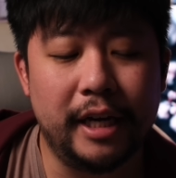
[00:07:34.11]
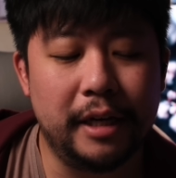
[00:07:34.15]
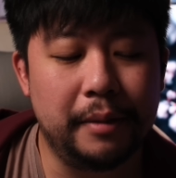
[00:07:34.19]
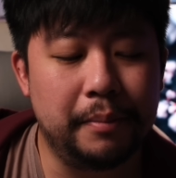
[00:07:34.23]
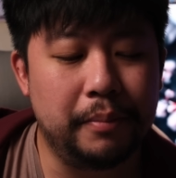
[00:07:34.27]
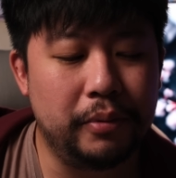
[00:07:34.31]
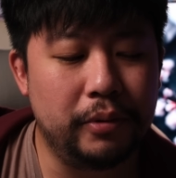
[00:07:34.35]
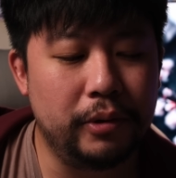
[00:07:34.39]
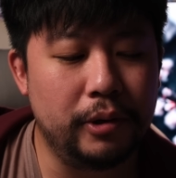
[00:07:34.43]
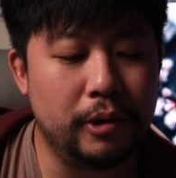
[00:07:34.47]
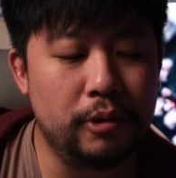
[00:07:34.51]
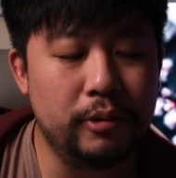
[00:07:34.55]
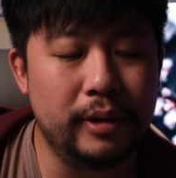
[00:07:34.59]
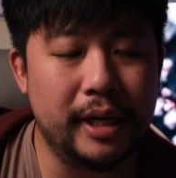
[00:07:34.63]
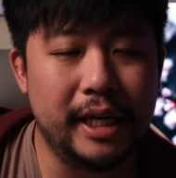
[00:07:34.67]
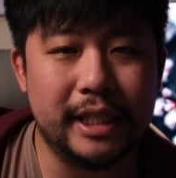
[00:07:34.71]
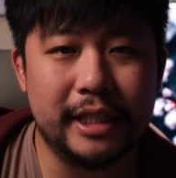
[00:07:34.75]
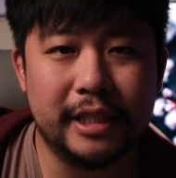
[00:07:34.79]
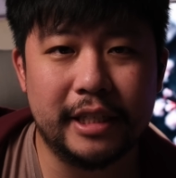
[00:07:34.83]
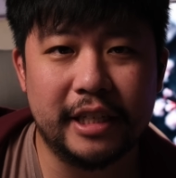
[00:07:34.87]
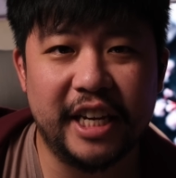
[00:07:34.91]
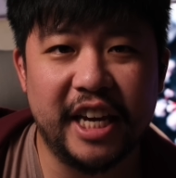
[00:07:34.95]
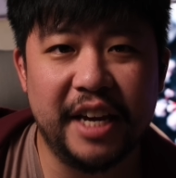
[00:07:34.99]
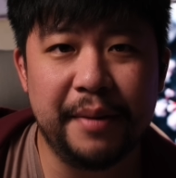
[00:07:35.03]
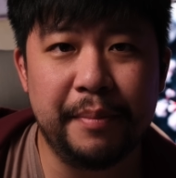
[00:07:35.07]
8 Pro
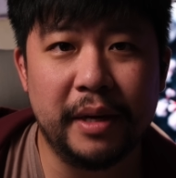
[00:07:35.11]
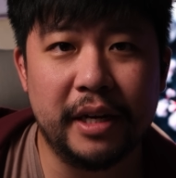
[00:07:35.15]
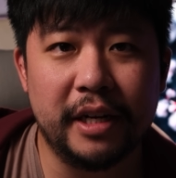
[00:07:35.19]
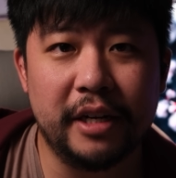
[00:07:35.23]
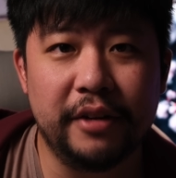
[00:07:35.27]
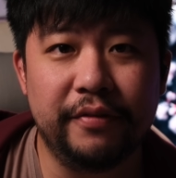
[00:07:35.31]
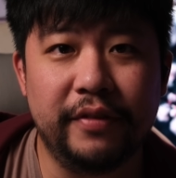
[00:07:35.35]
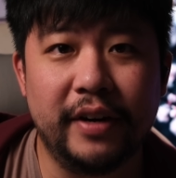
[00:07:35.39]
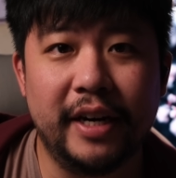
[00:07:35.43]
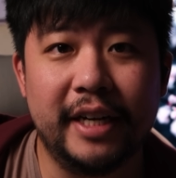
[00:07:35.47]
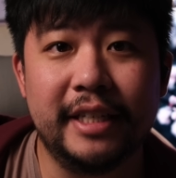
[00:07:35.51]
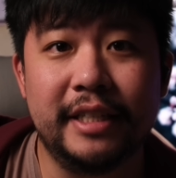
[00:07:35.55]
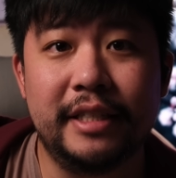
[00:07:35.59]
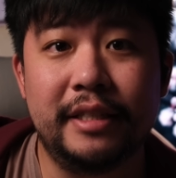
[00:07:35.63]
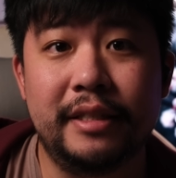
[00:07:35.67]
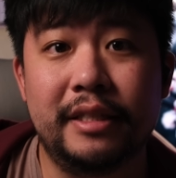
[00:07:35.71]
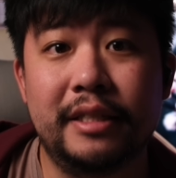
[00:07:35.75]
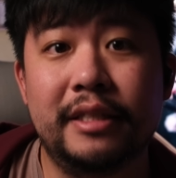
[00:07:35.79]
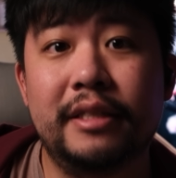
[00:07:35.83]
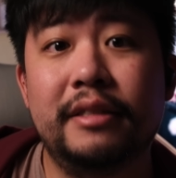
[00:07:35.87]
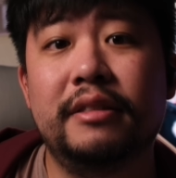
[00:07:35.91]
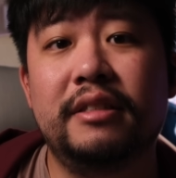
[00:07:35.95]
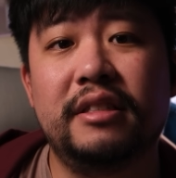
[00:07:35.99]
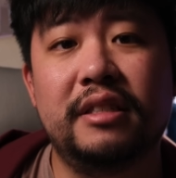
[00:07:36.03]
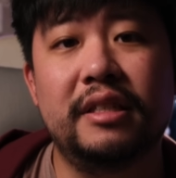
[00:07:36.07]
as a gaming
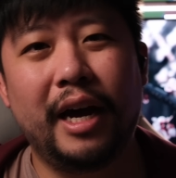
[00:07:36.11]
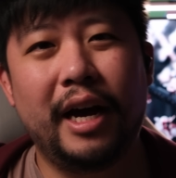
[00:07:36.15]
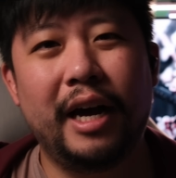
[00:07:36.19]
device,